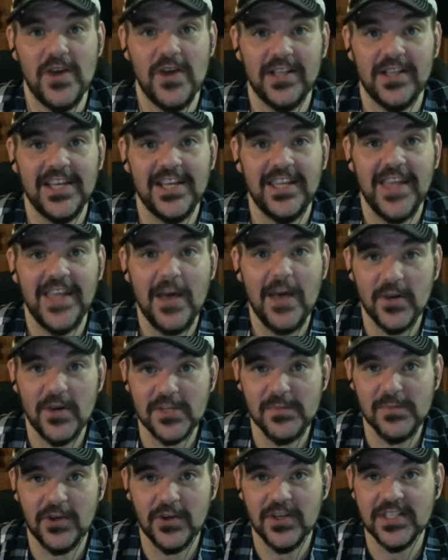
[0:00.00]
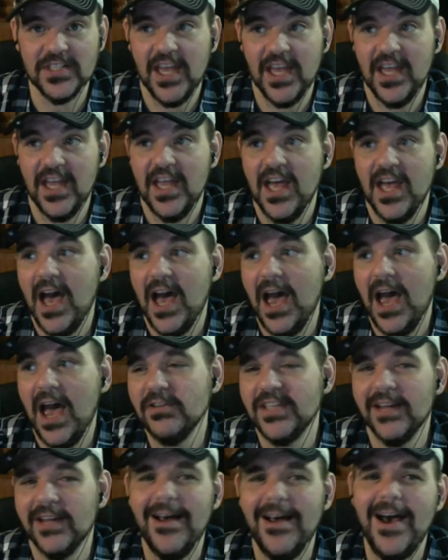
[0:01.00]
I'll tell you that much because I
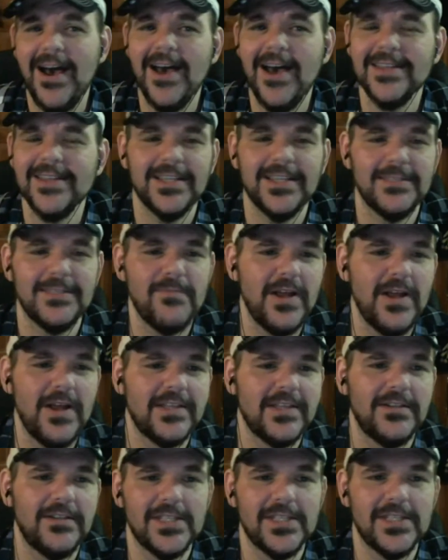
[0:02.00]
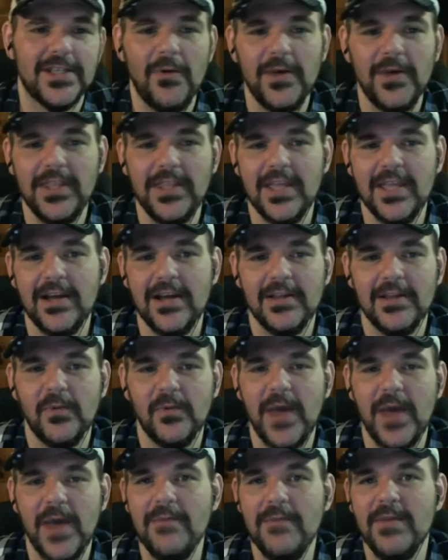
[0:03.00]
was like, 6 months. I'll just go in there and they'll
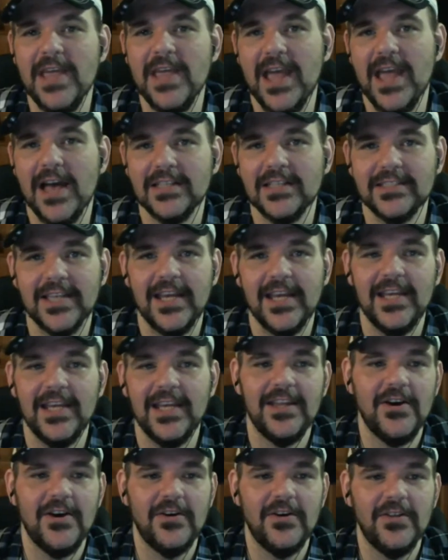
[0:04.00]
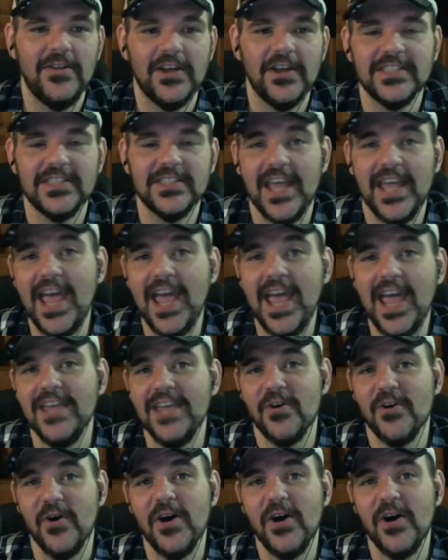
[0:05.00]
weigh me. I'll say, they'll say, hey,
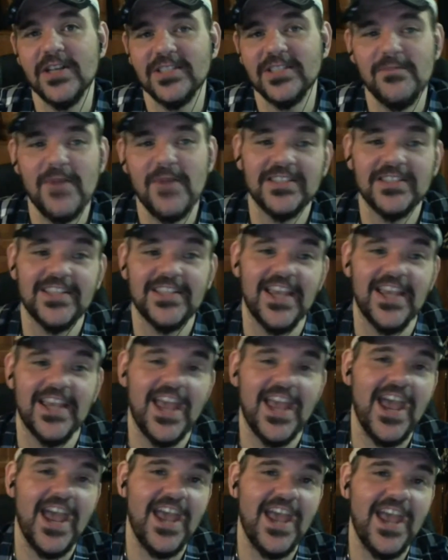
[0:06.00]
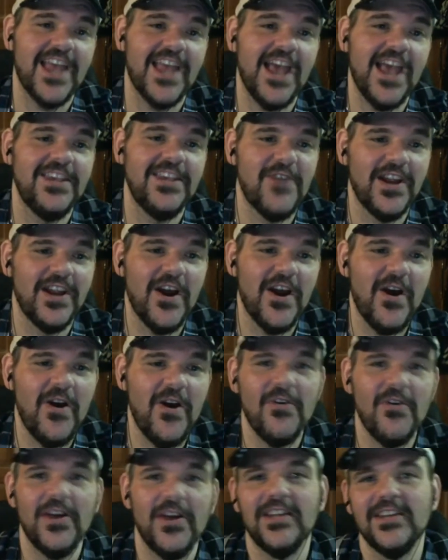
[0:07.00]
you're awesome. I'll say, hey, thank you. I
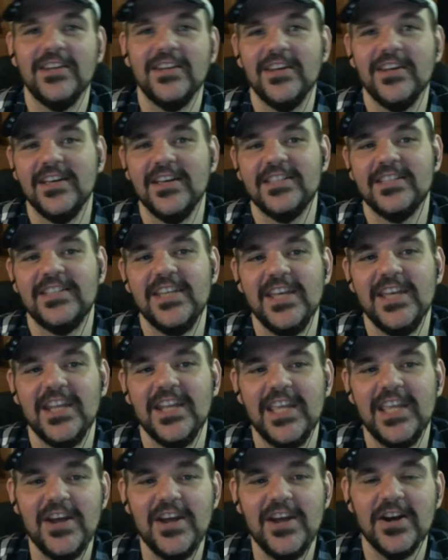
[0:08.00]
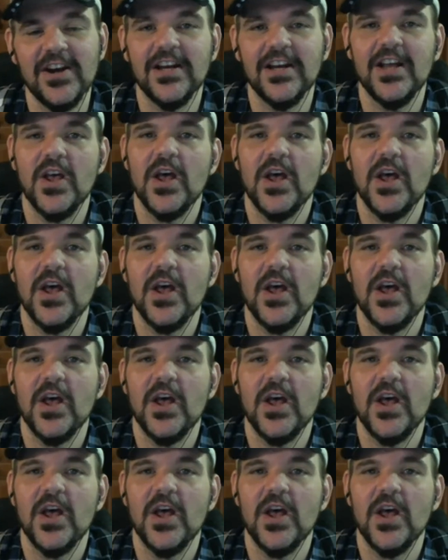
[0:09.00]
know. And see you in a year.